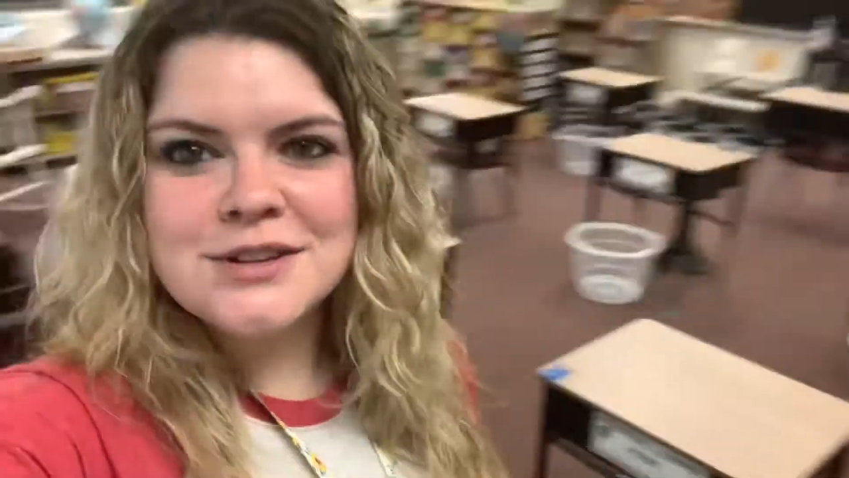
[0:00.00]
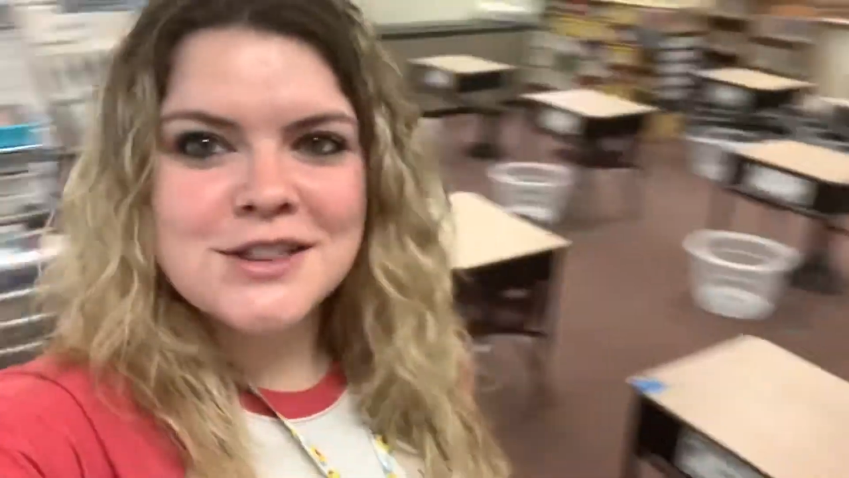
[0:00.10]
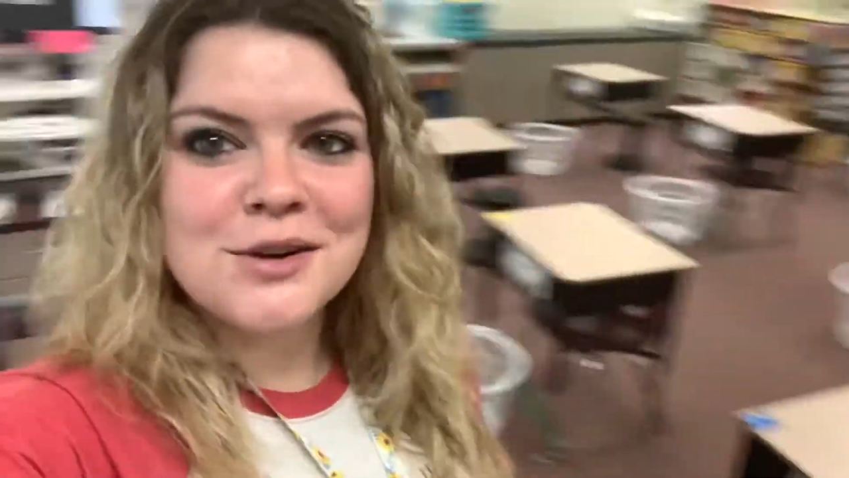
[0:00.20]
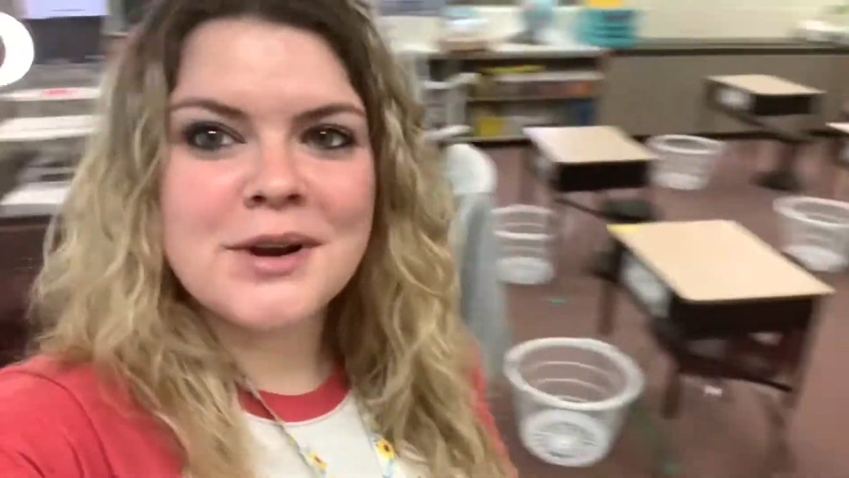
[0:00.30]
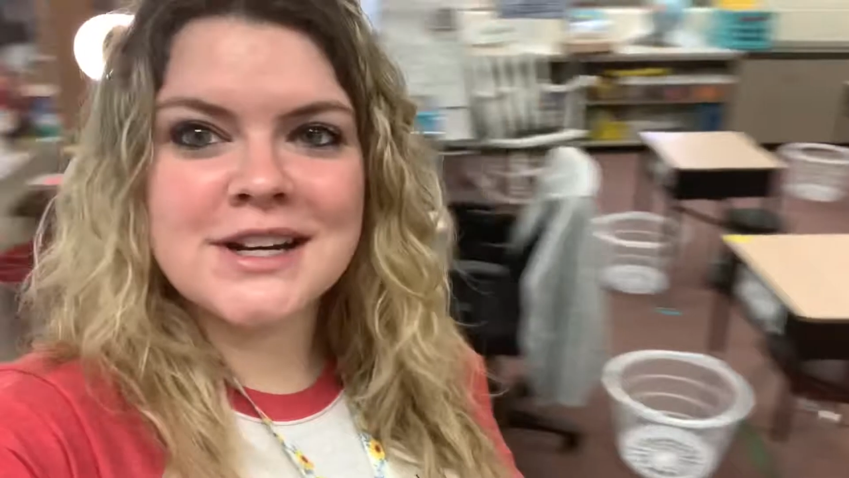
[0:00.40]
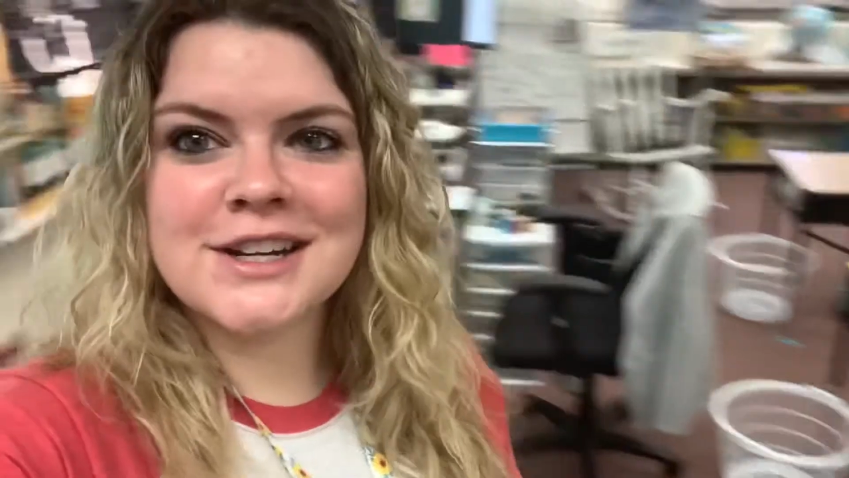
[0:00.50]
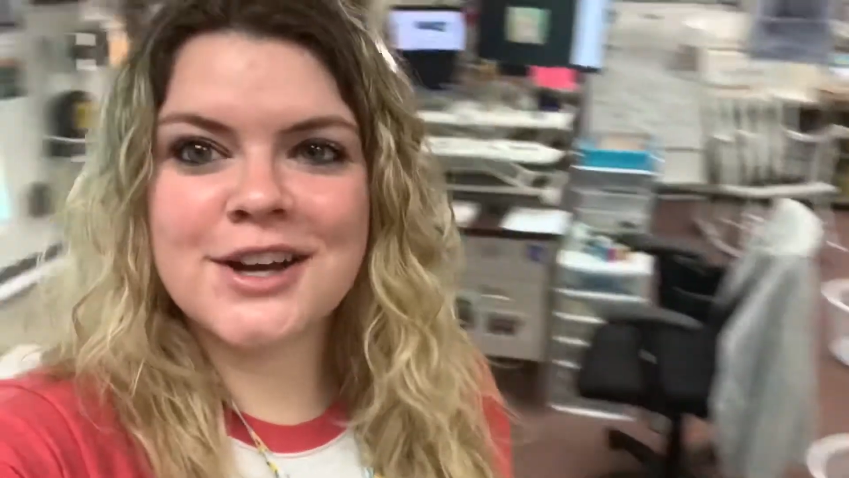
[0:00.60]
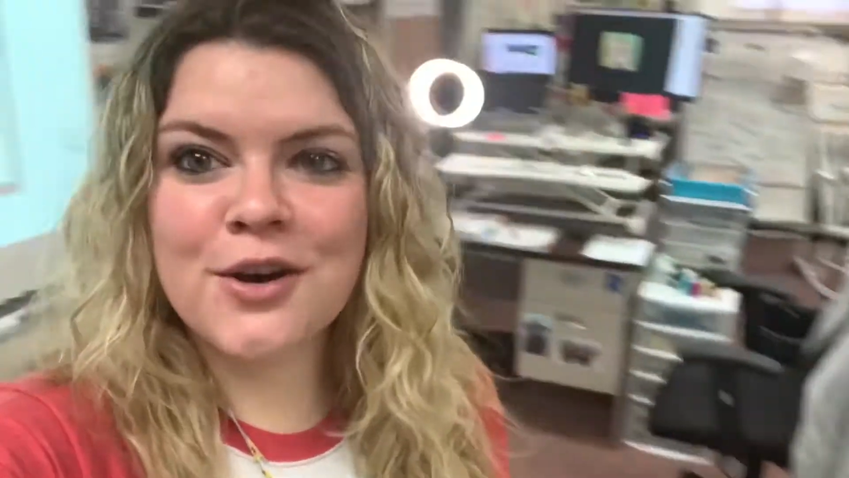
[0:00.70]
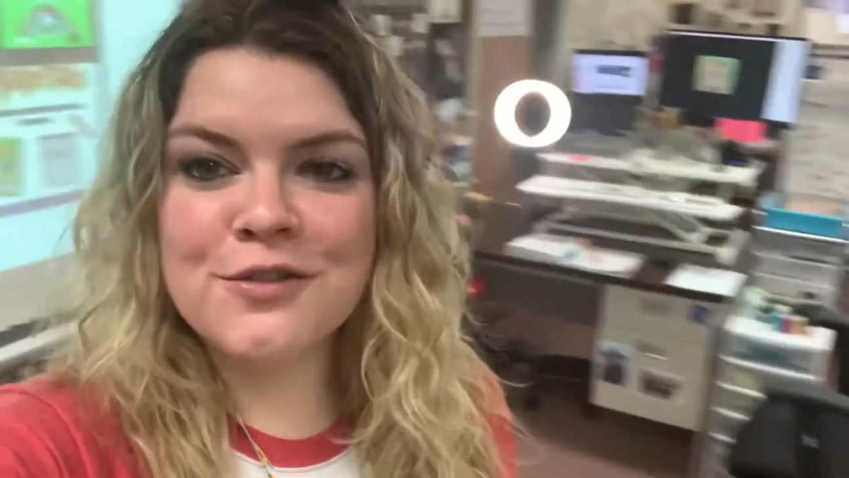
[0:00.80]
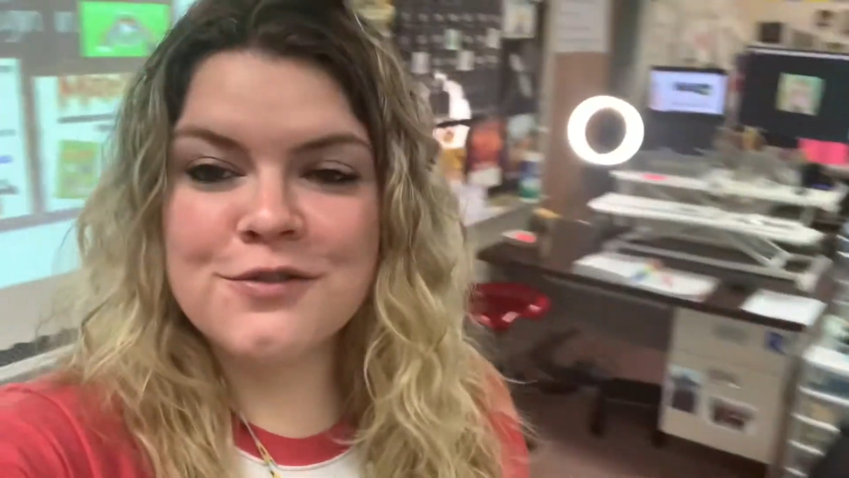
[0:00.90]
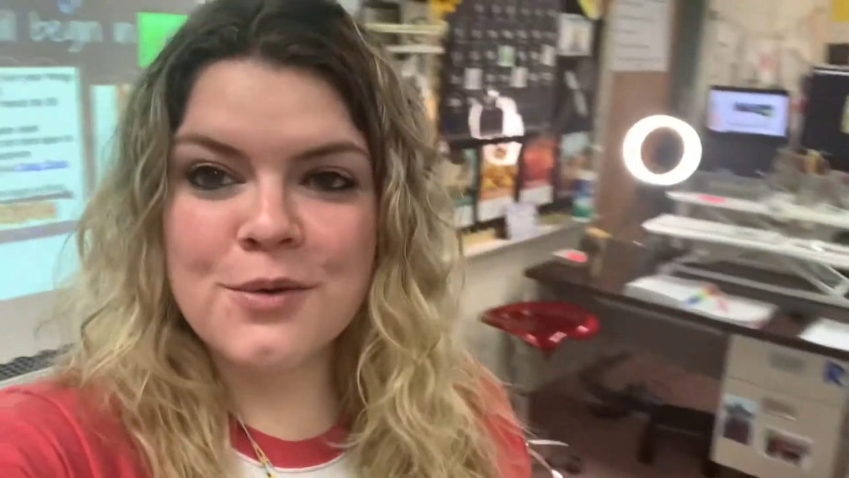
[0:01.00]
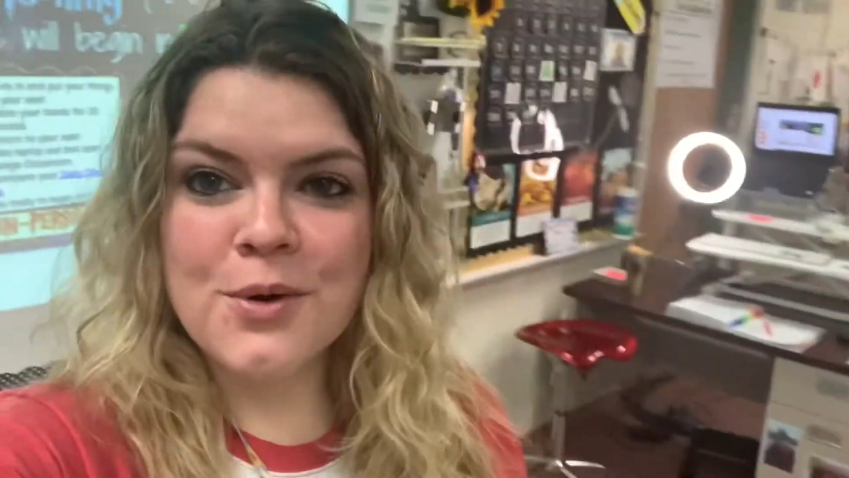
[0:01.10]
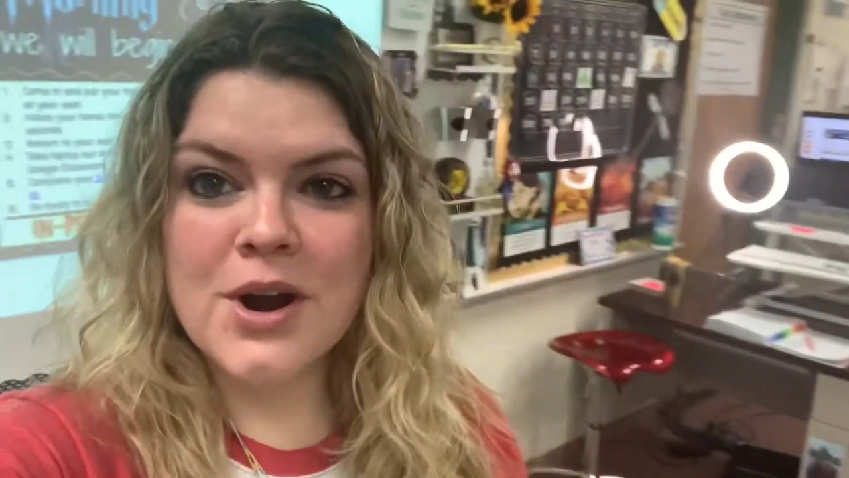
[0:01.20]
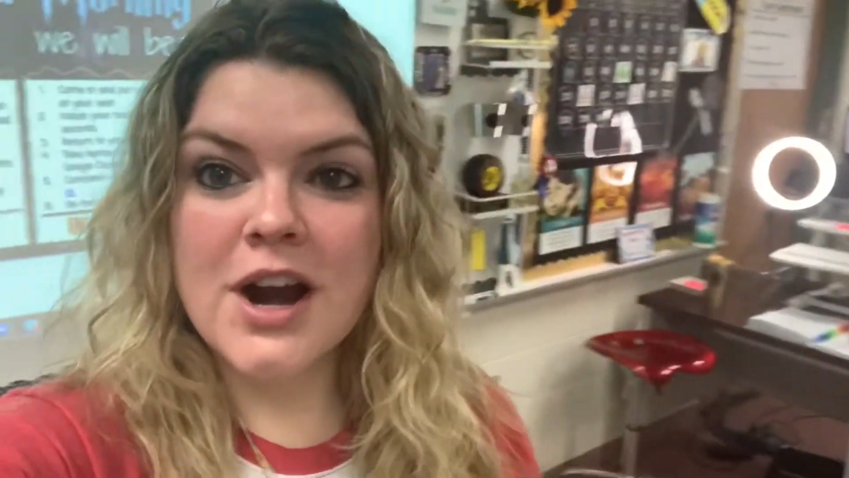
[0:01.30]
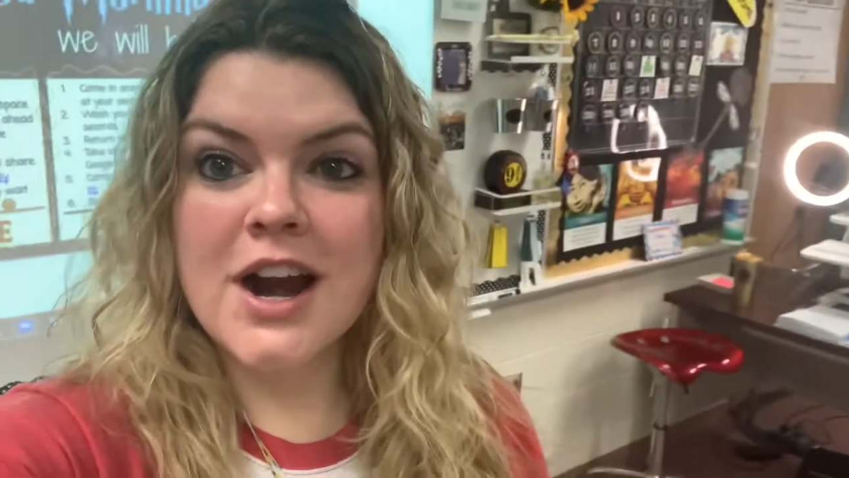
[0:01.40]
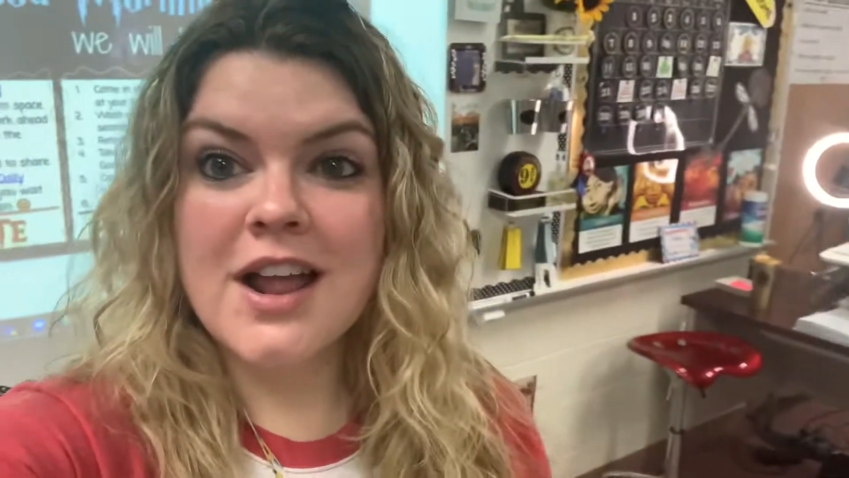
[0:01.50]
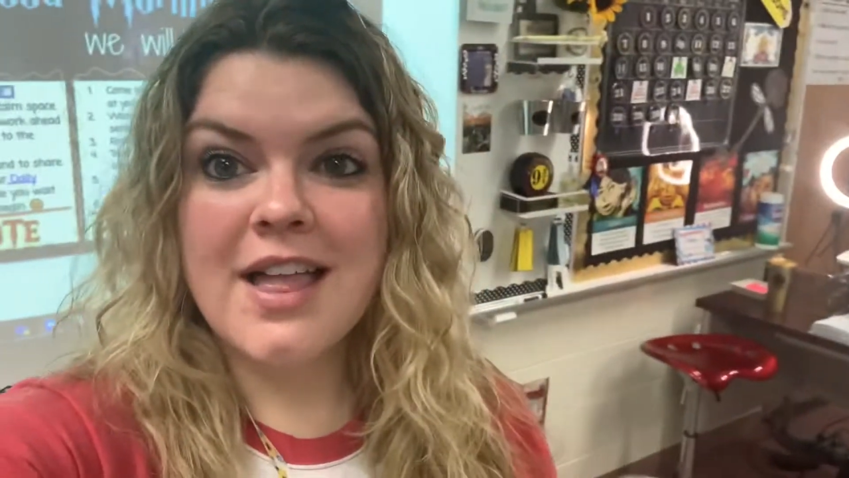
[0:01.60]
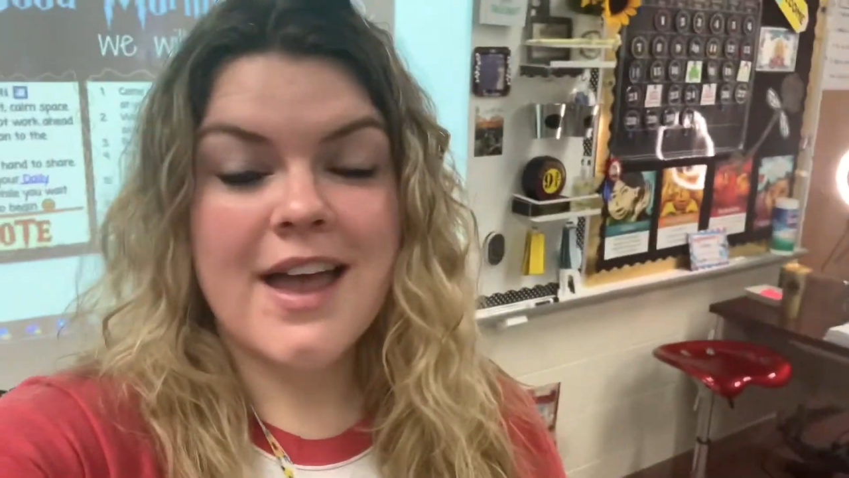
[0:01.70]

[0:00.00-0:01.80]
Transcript: they're ready to go for